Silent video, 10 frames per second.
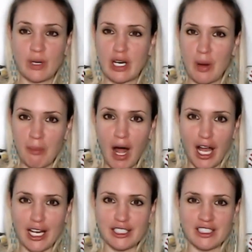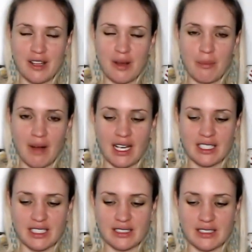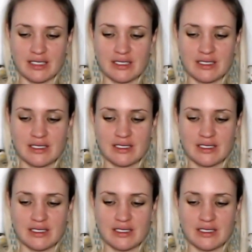Just went a mile a dozen.